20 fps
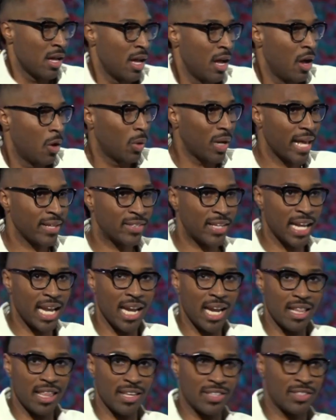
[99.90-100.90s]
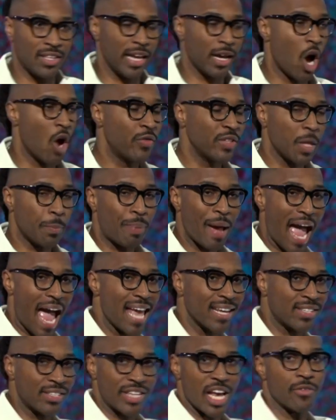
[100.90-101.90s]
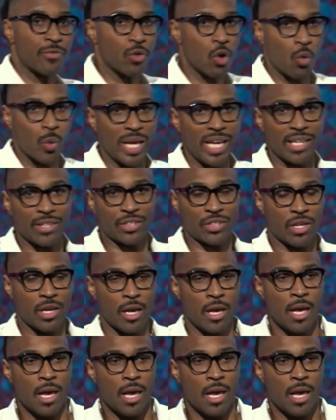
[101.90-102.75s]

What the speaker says: Well, let's get into this thing. Over the past several weeks,